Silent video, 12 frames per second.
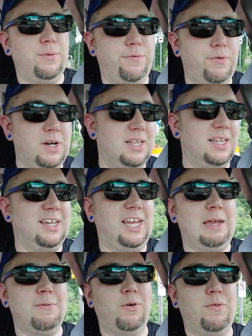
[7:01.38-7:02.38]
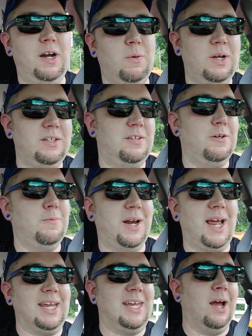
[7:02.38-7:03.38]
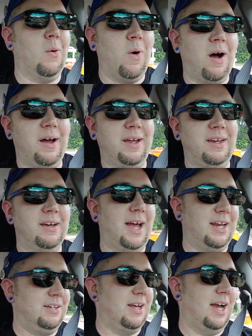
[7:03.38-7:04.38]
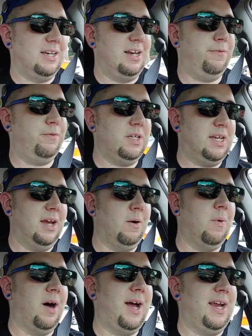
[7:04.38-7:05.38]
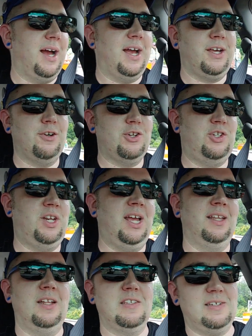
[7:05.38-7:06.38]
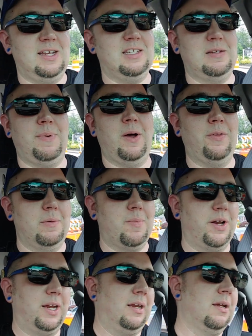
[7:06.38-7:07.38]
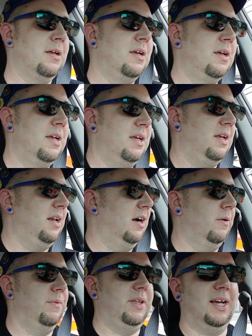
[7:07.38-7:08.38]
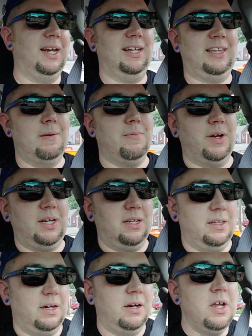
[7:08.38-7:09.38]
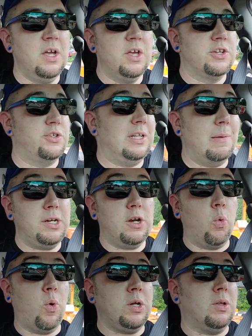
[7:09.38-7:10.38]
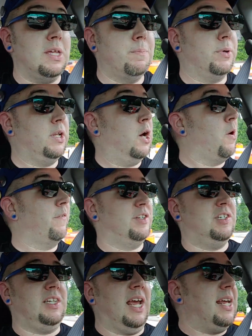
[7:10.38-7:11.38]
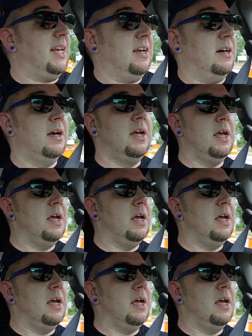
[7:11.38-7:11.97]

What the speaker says: free thing came out right away too, but I get why. I definitely get why. I understand it's about the money. They got to get that money in there. So let me know what you think below of Stadia.